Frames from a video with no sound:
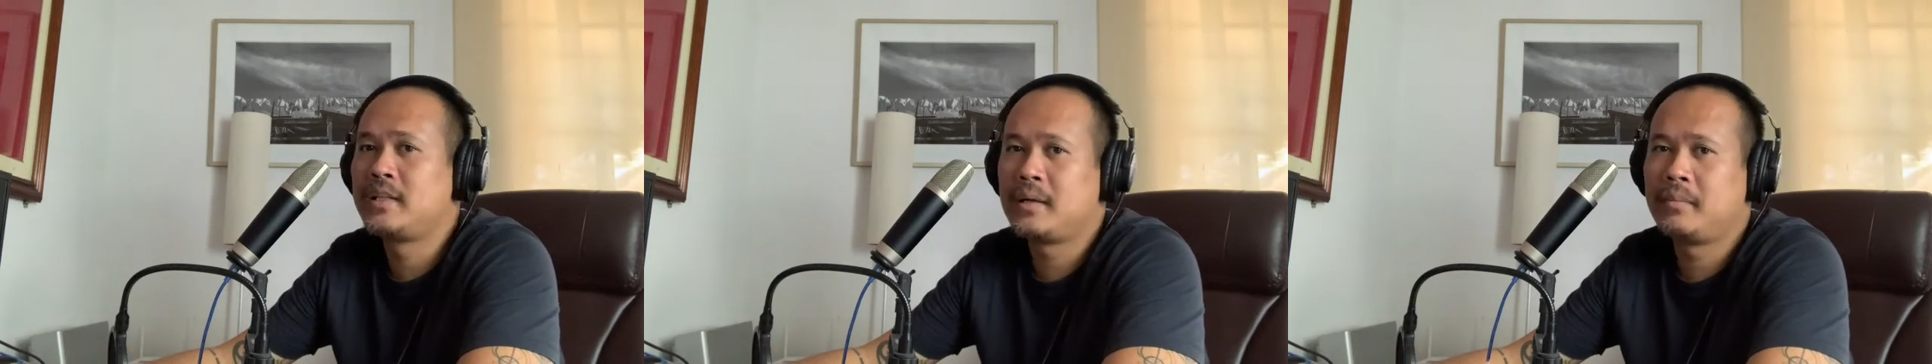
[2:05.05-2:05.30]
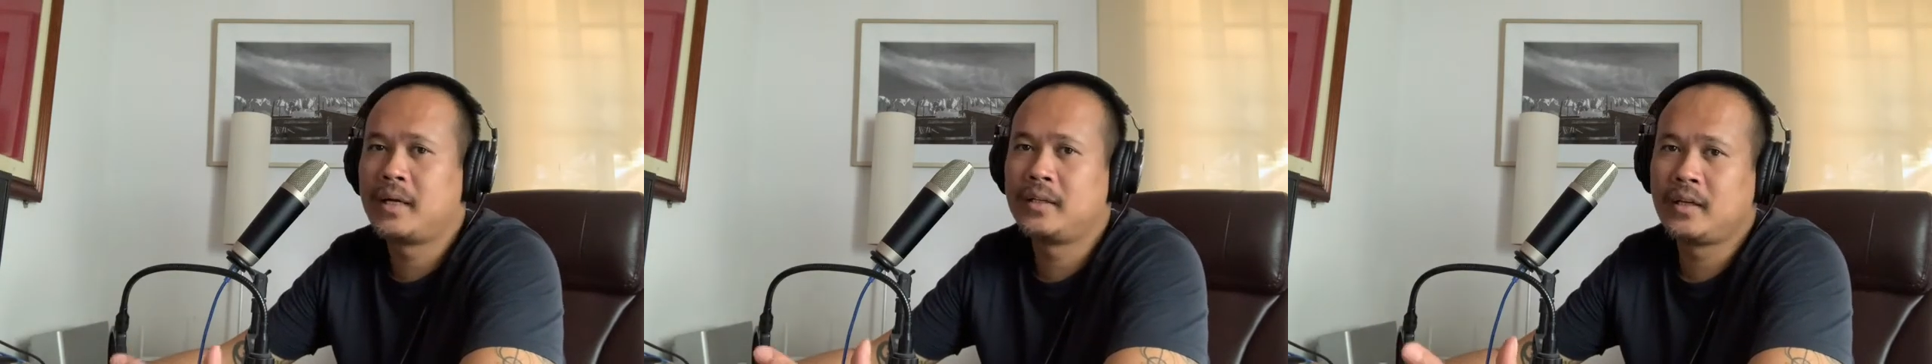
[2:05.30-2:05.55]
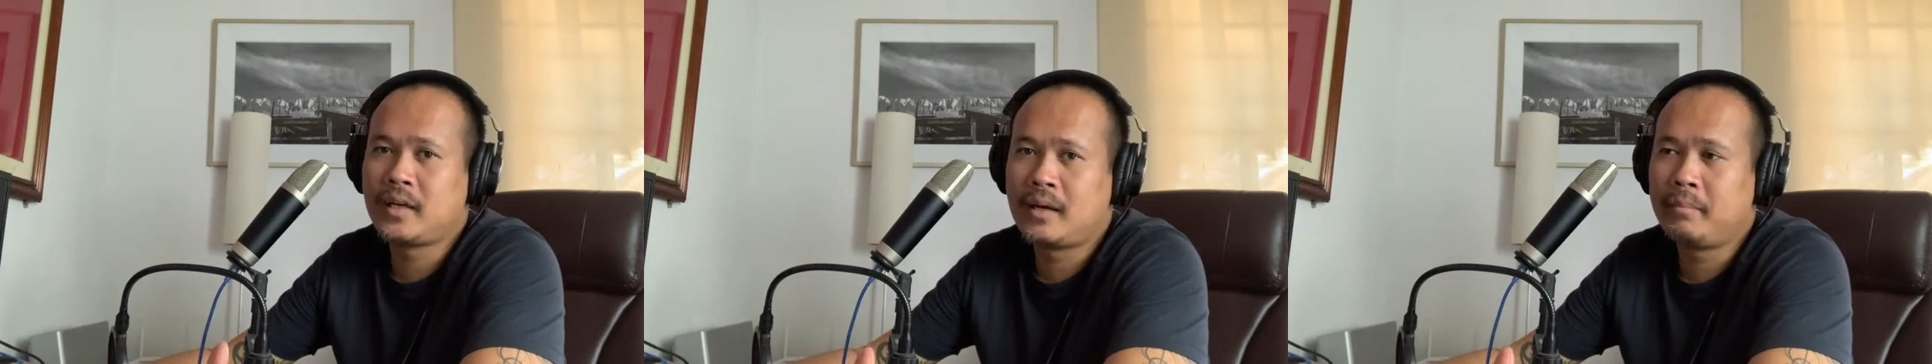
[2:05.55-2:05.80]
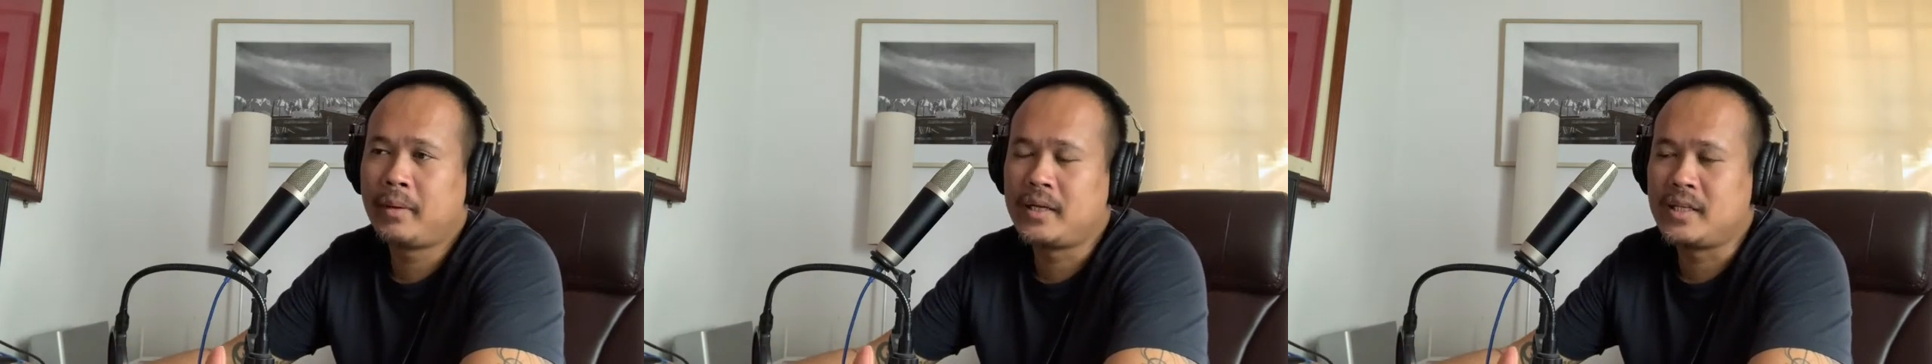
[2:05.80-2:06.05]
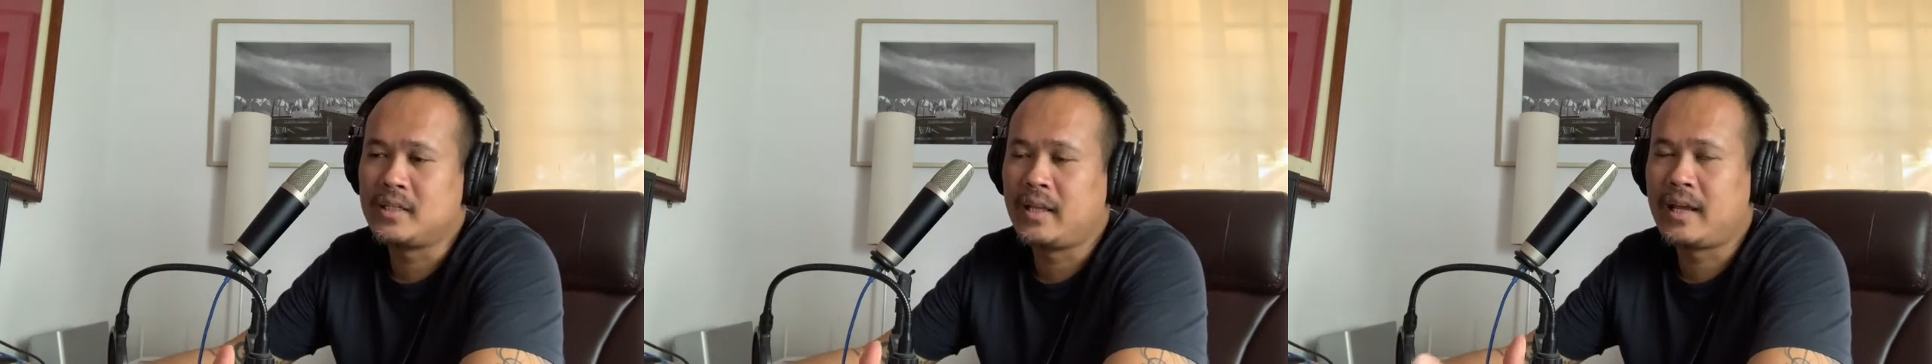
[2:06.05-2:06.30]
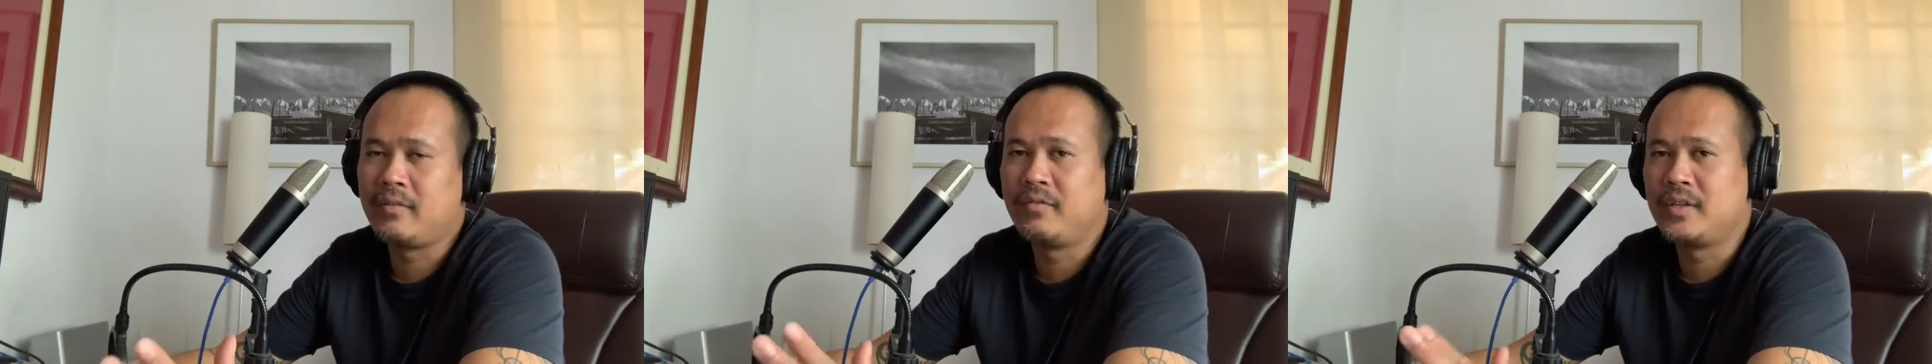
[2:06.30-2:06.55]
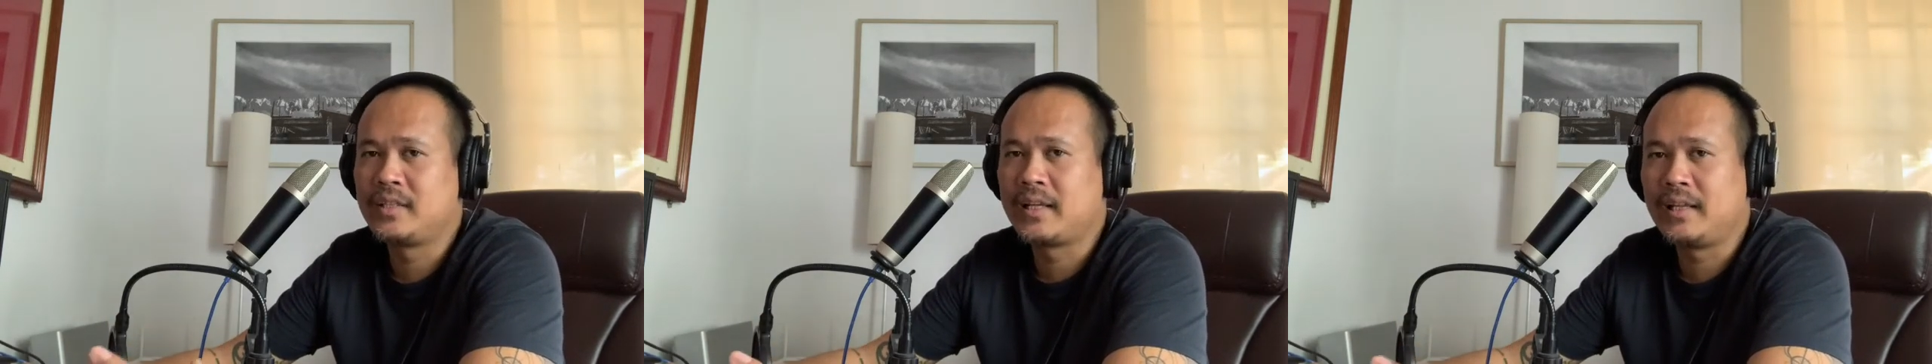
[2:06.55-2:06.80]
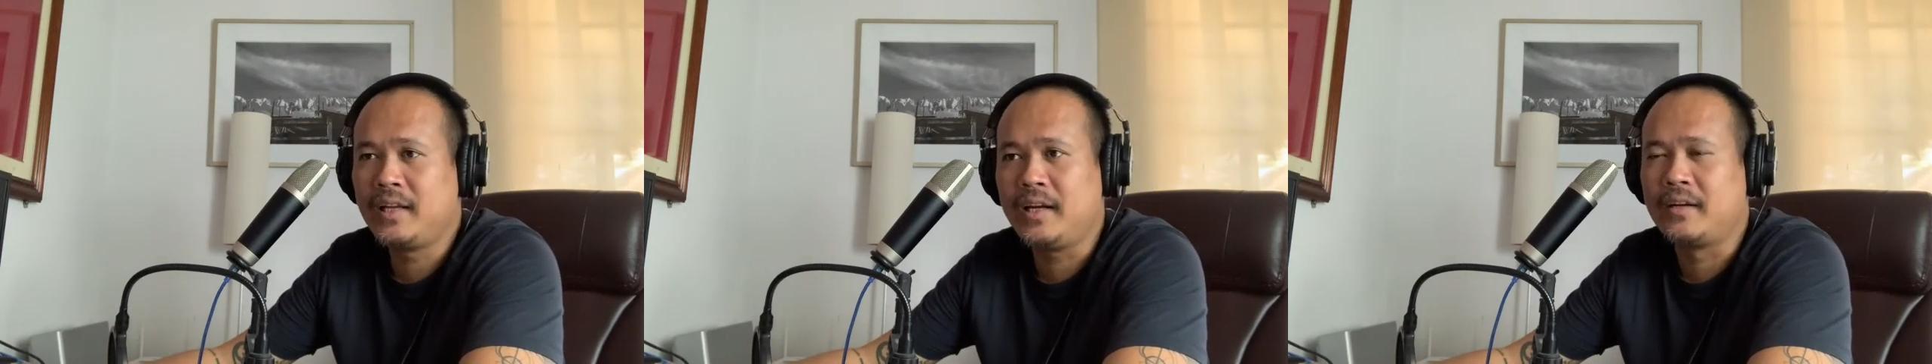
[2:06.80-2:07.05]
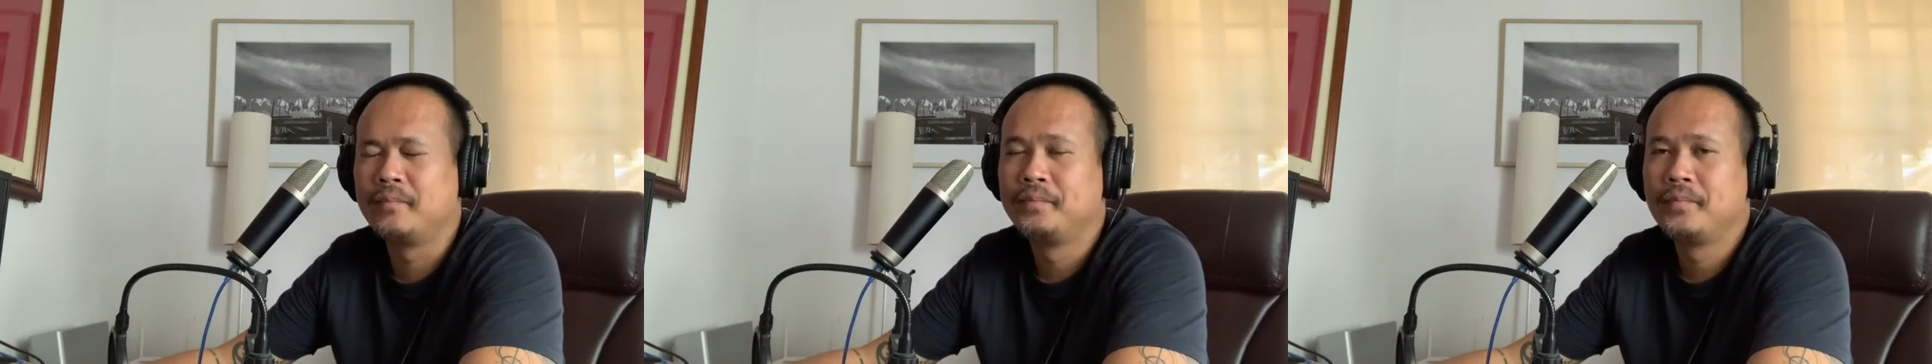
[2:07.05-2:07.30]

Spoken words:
some other companies, they have fiscal year.